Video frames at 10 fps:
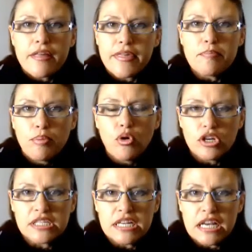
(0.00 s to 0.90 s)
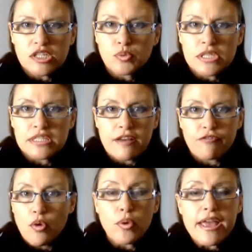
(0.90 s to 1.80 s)
They're poisoning us with
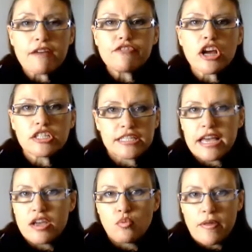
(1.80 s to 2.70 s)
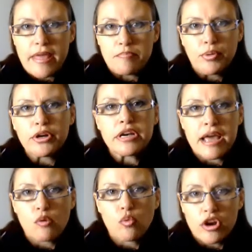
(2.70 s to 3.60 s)
stuff that we have no say in what they put in
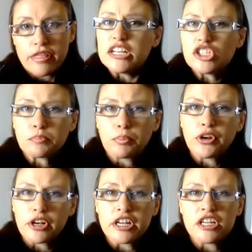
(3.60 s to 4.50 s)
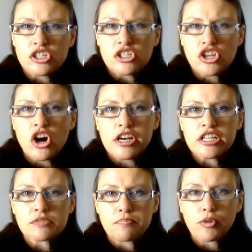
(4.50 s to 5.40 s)
our water. They just put it in and decide
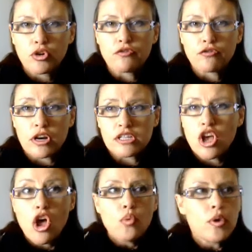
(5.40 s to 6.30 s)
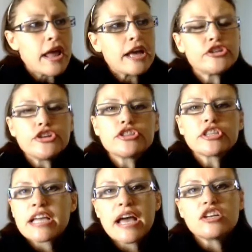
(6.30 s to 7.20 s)
it's good for us, when our tooth
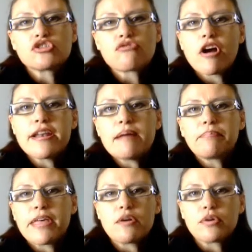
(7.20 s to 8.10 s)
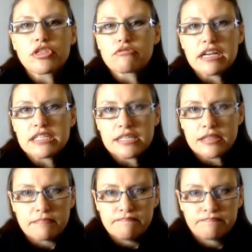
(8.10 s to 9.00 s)
decay is right up there with the rest of
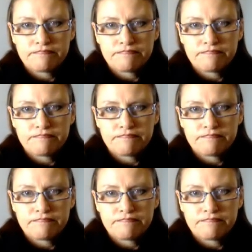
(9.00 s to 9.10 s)
them.